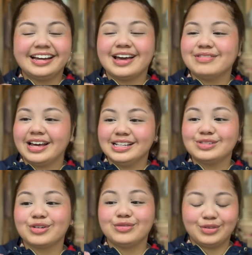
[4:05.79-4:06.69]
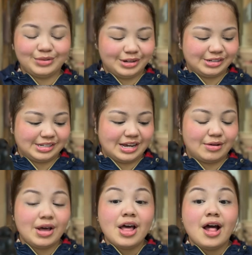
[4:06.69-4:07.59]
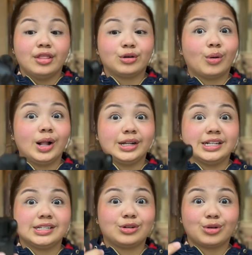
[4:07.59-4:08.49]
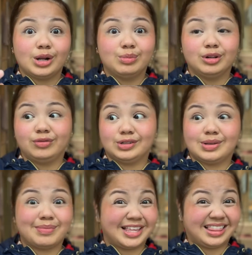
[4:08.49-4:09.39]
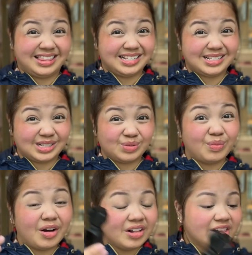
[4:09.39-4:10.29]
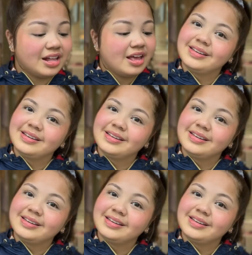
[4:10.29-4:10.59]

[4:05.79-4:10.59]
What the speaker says: I've had this for a few years now. The quality is incredible for something this small.